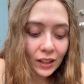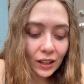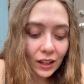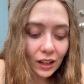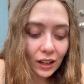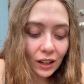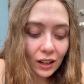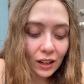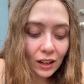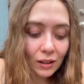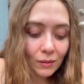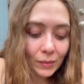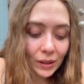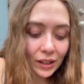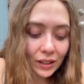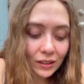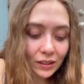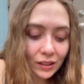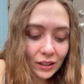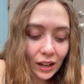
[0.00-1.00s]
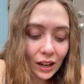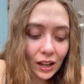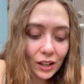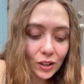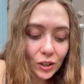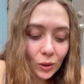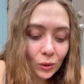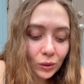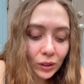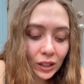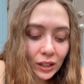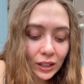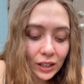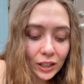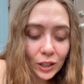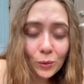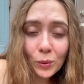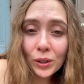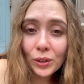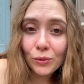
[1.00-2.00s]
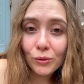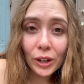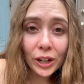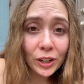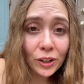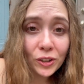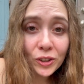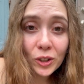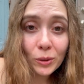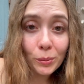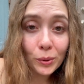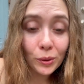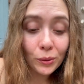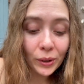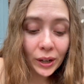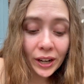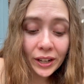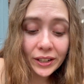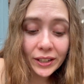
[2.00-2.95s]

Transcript: Um, and yeah, don't let anyone rain on your parade,